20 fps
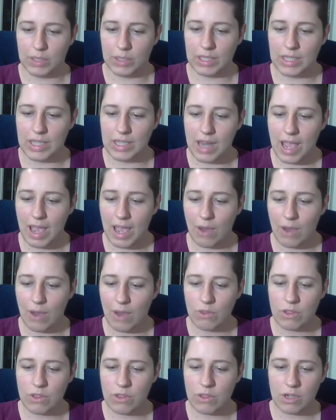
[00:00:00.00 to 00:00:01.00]
but
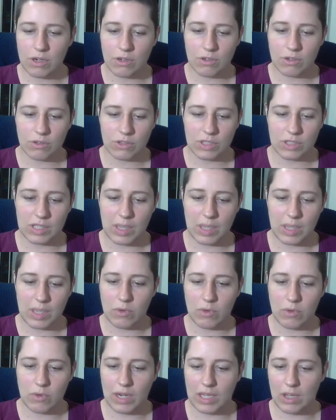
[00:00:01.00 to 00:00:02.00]
now they're
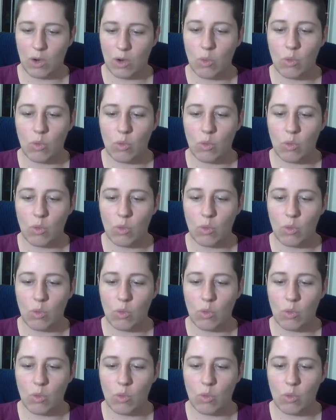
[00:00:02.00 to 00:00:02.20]
separating